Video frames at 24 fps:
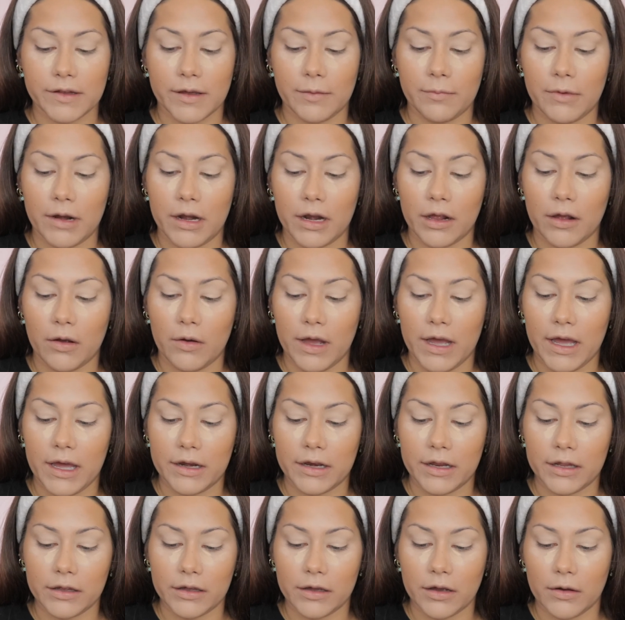I'm going to go ahead
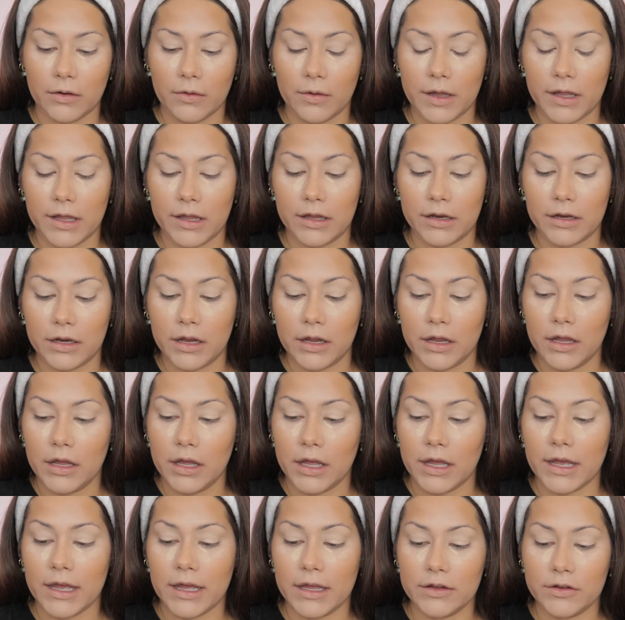and go in
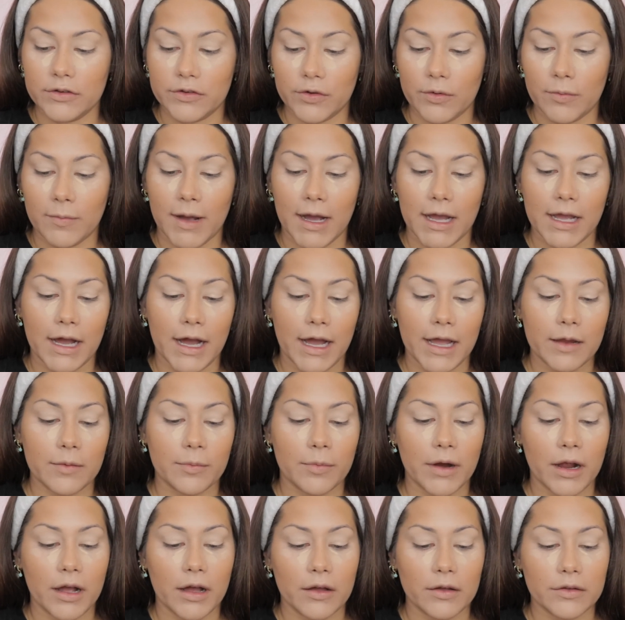and do my
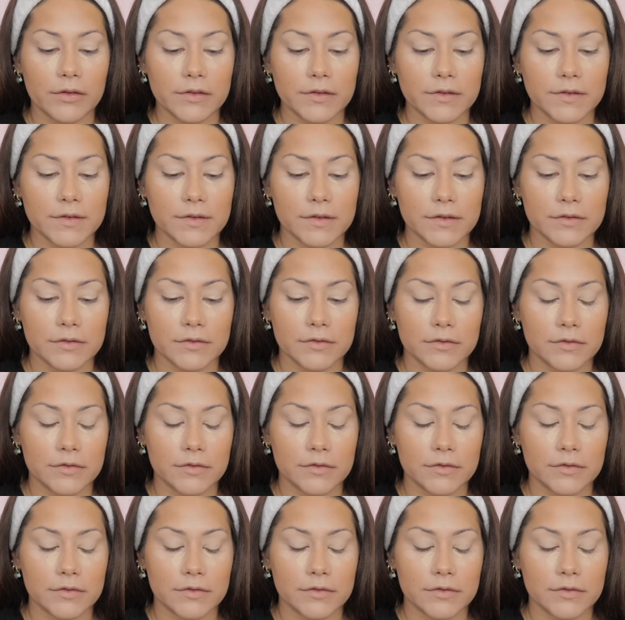eyebrows